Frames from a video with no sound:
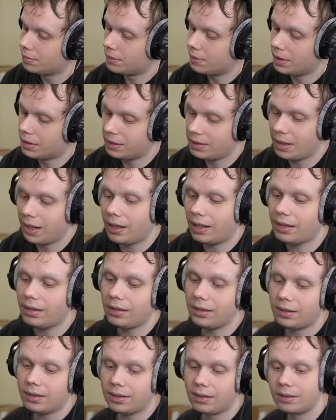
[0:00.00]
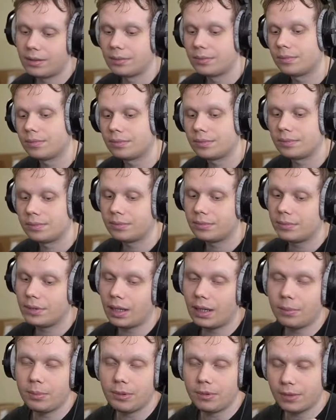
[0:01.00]
the silence,
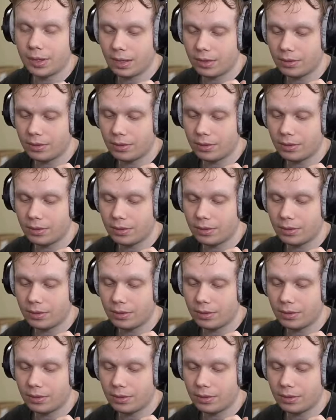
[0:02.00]
I would